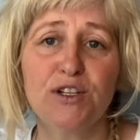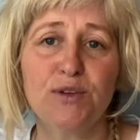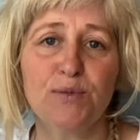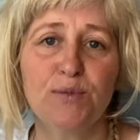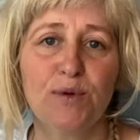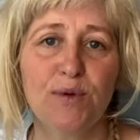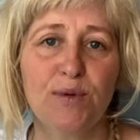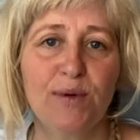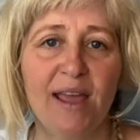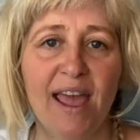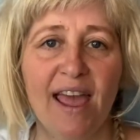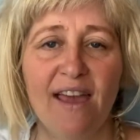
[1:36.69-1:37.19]
where
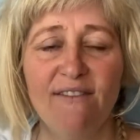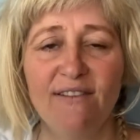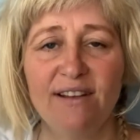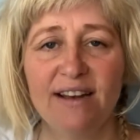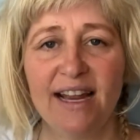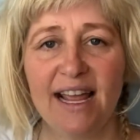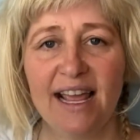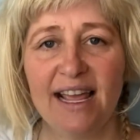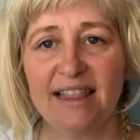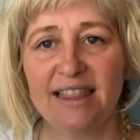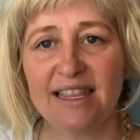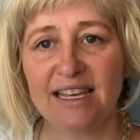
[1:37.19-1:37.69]
we haven't
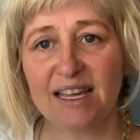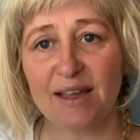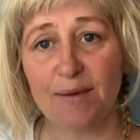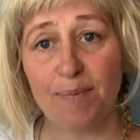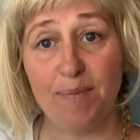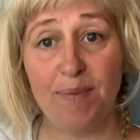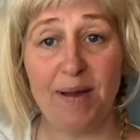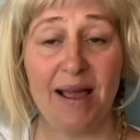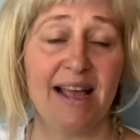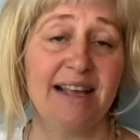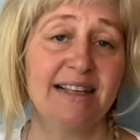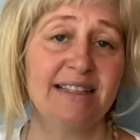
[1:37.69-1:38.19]
had the
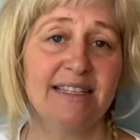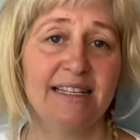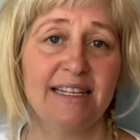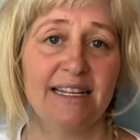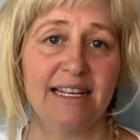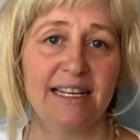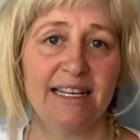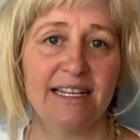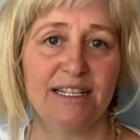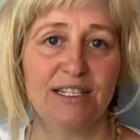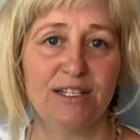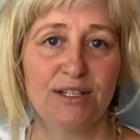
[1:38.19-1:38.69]
capacity